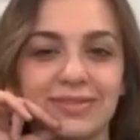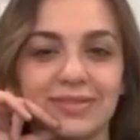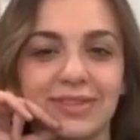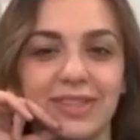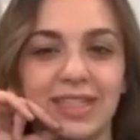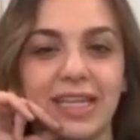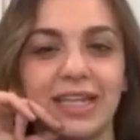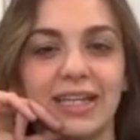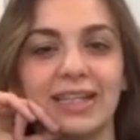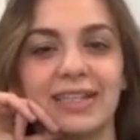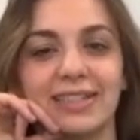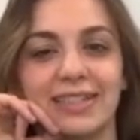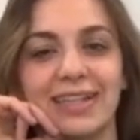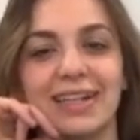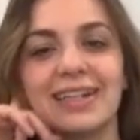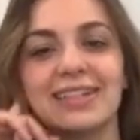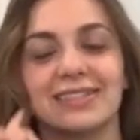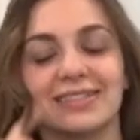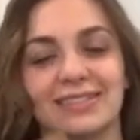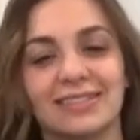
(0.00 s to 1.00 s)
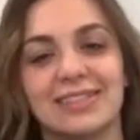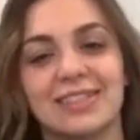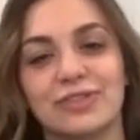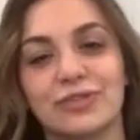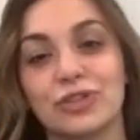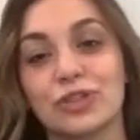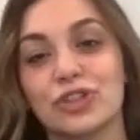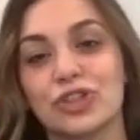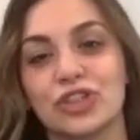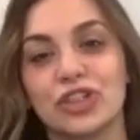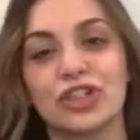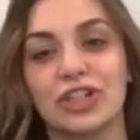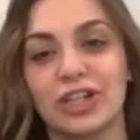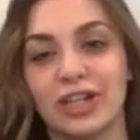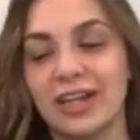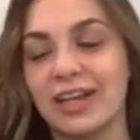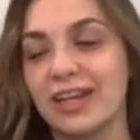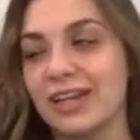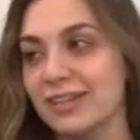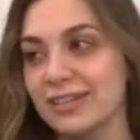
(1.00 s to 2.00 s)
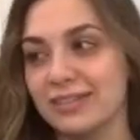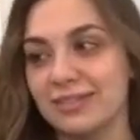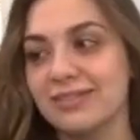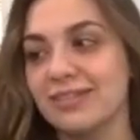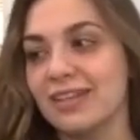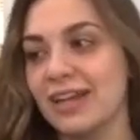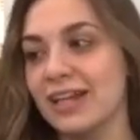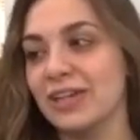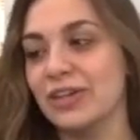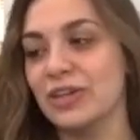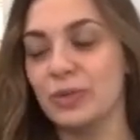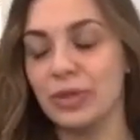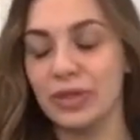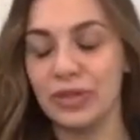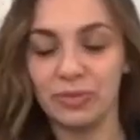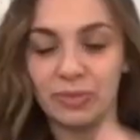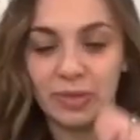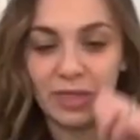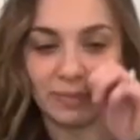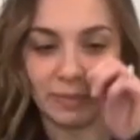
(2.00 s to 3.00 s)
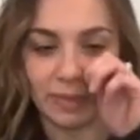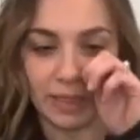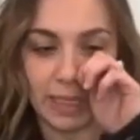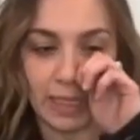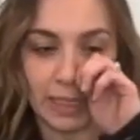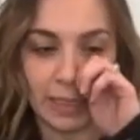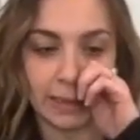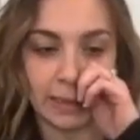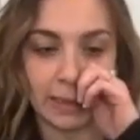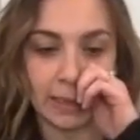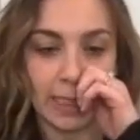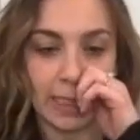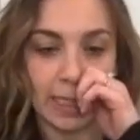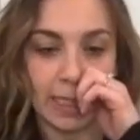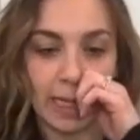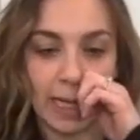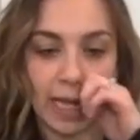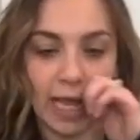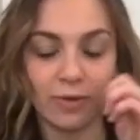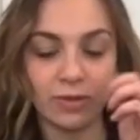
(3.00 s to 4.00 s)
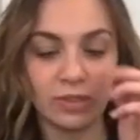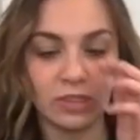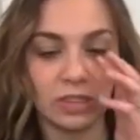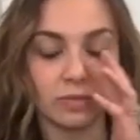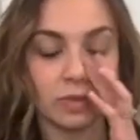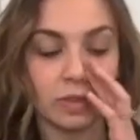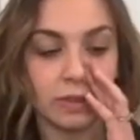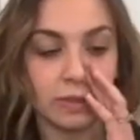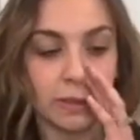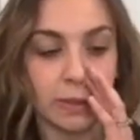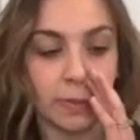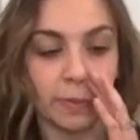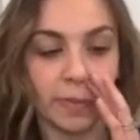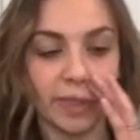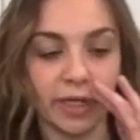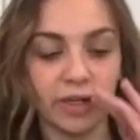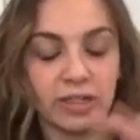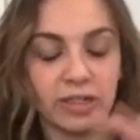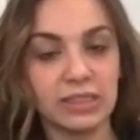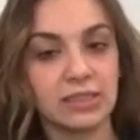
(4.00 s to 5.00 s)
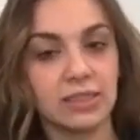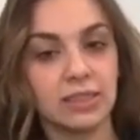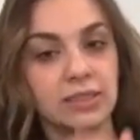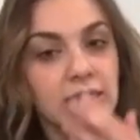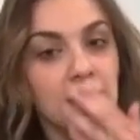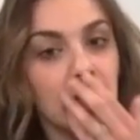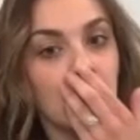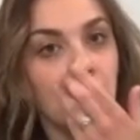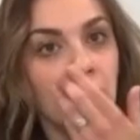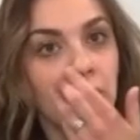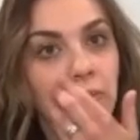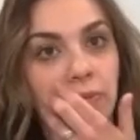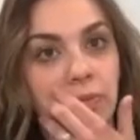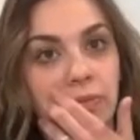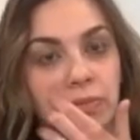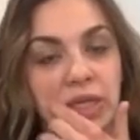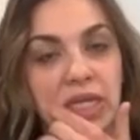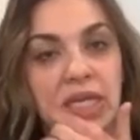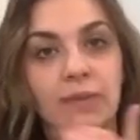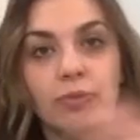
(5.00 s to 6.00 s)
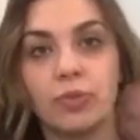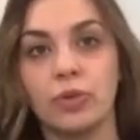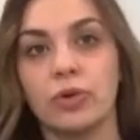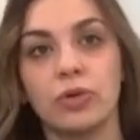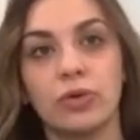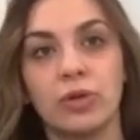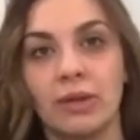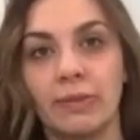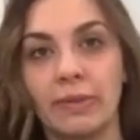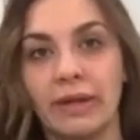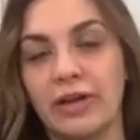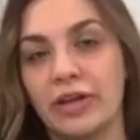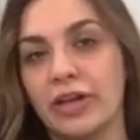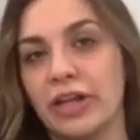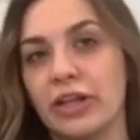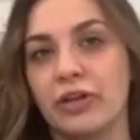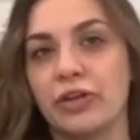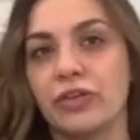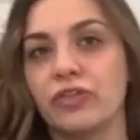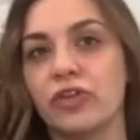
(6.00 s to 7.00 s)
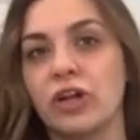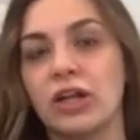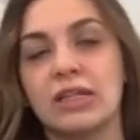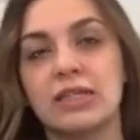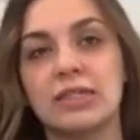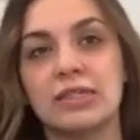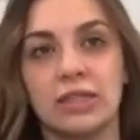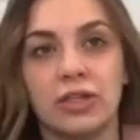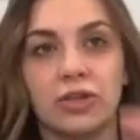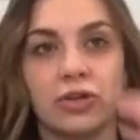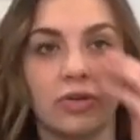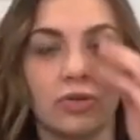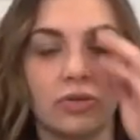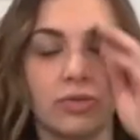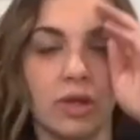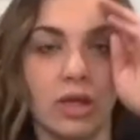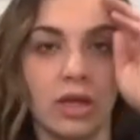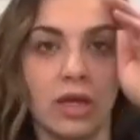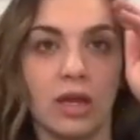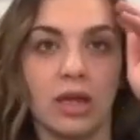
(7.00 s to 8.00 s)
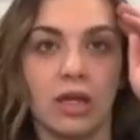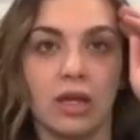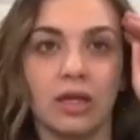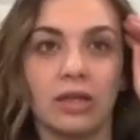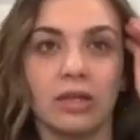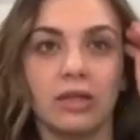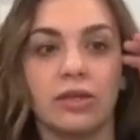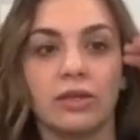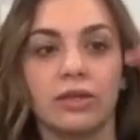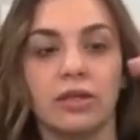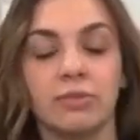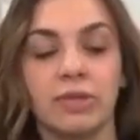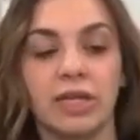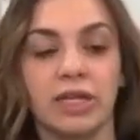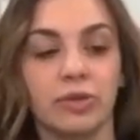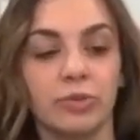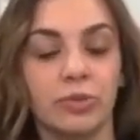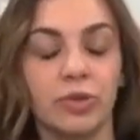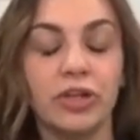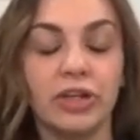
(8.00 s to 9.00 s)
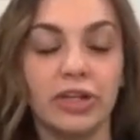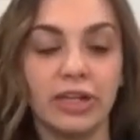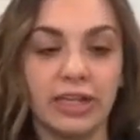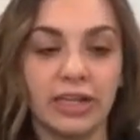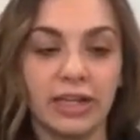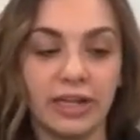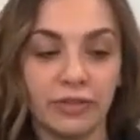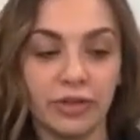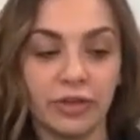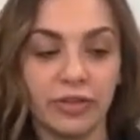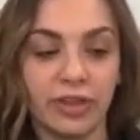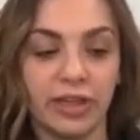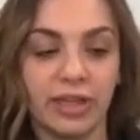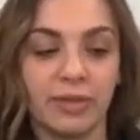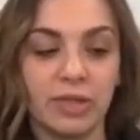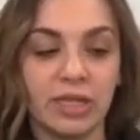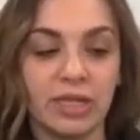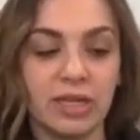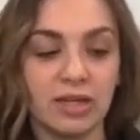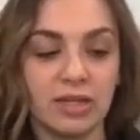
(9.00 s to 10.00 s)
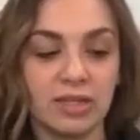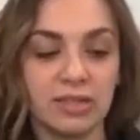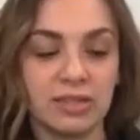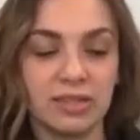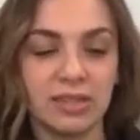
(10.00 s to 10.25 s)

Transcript: Yeah. For sure. I know what you mean, because I was almost embarrassed to tell people about it or friends, you know, in my community and everything, because